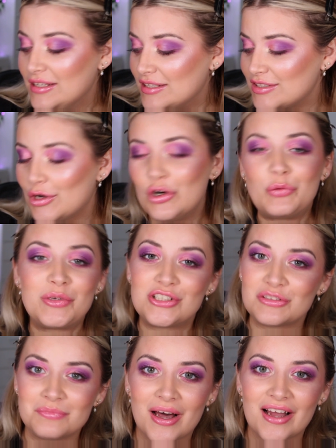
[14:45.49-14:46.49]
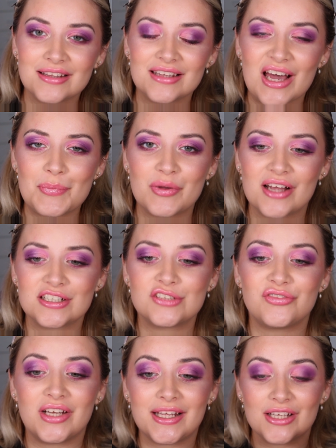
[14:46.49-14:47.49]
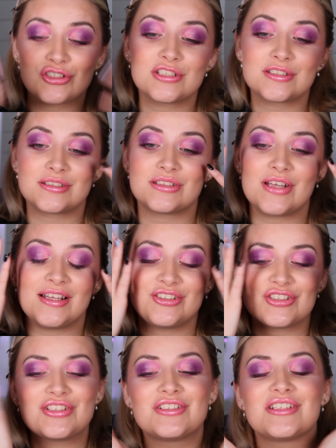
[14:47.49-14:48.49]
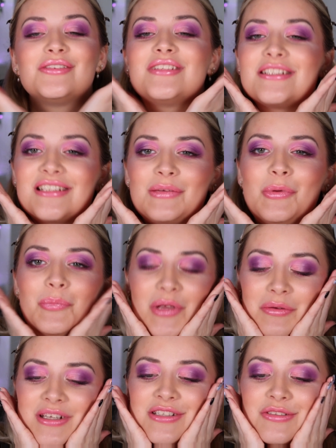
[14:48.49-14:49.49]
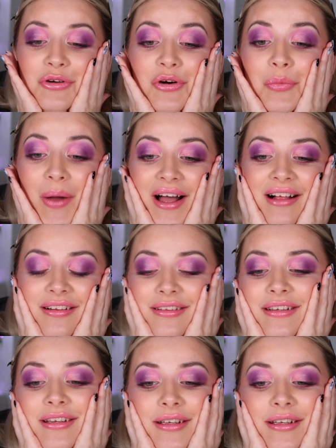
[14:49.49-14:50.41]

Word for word: So I hope you don't mind that. But I just feel like it just it just suits Sleeping Beauty so well.